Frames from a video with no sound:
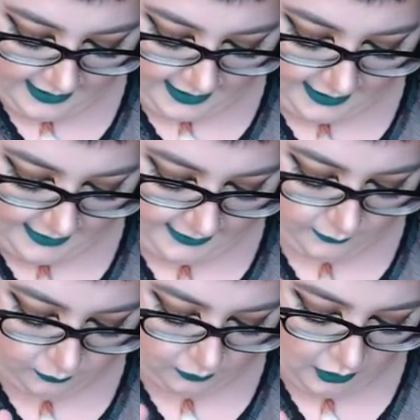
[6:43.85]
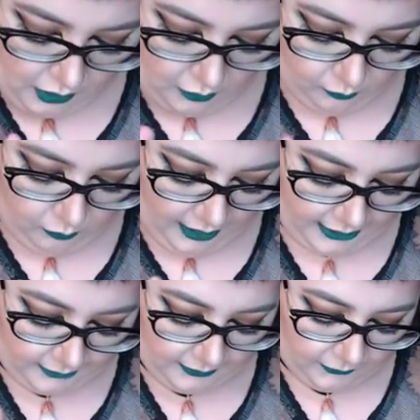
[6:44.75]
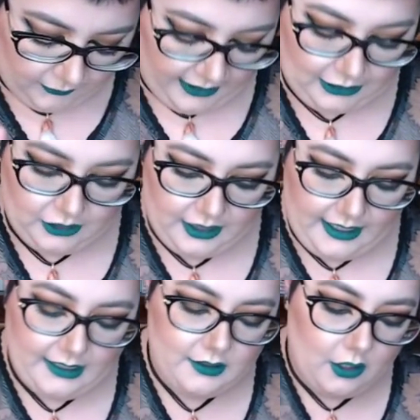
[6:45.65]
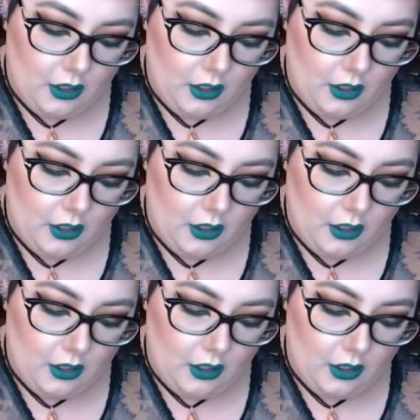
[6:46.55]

And this Water Reflect shades,